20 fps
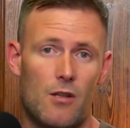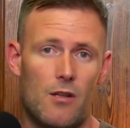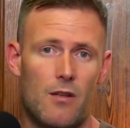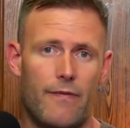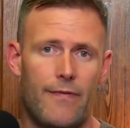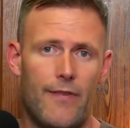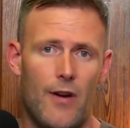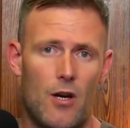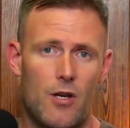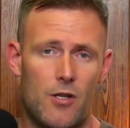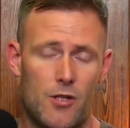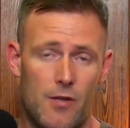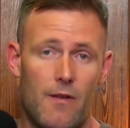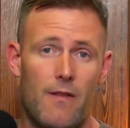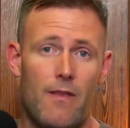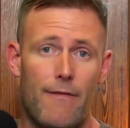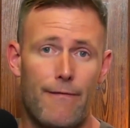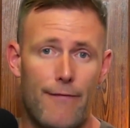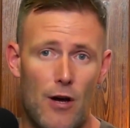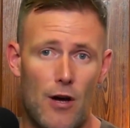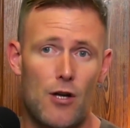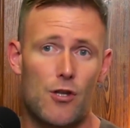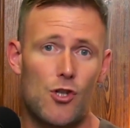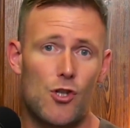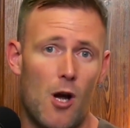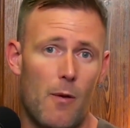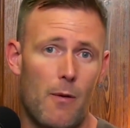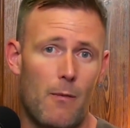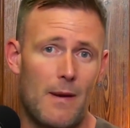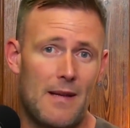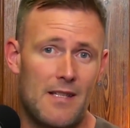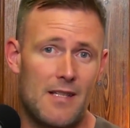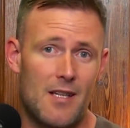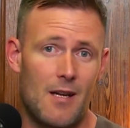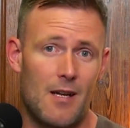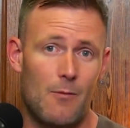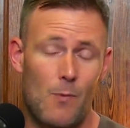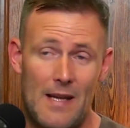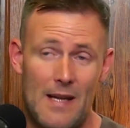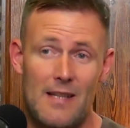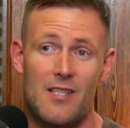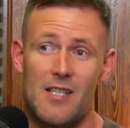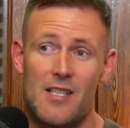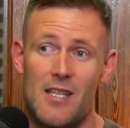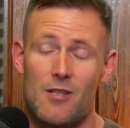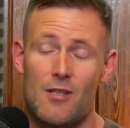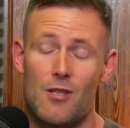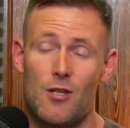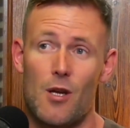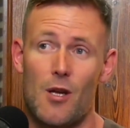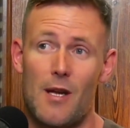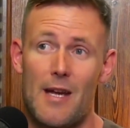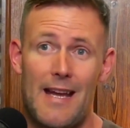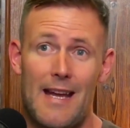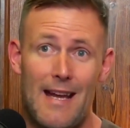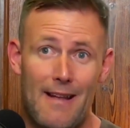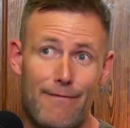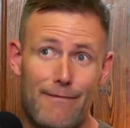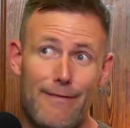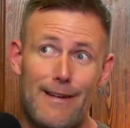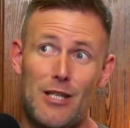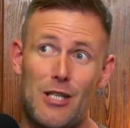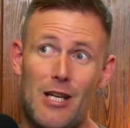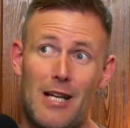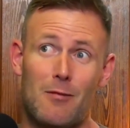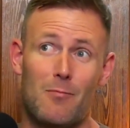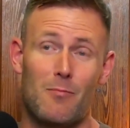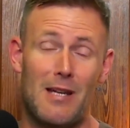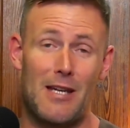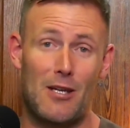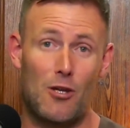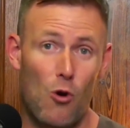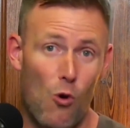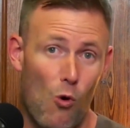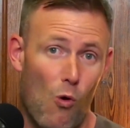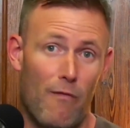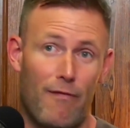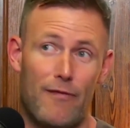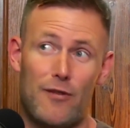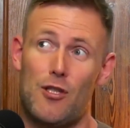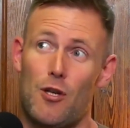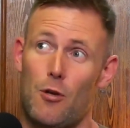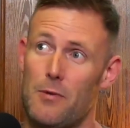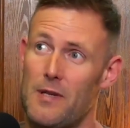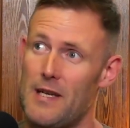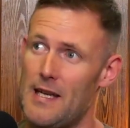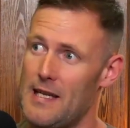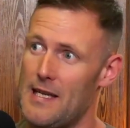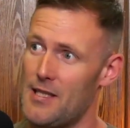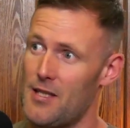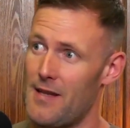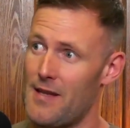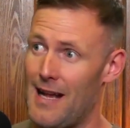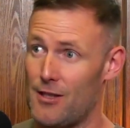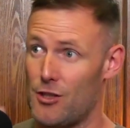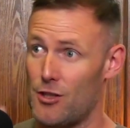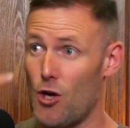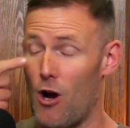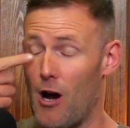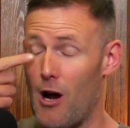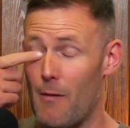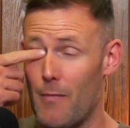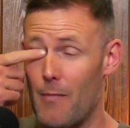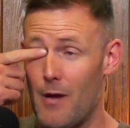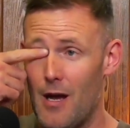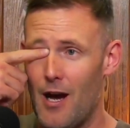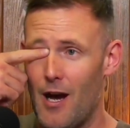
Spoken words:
The first time it went syndicate, fish hadn't been caught for 2 years at that time,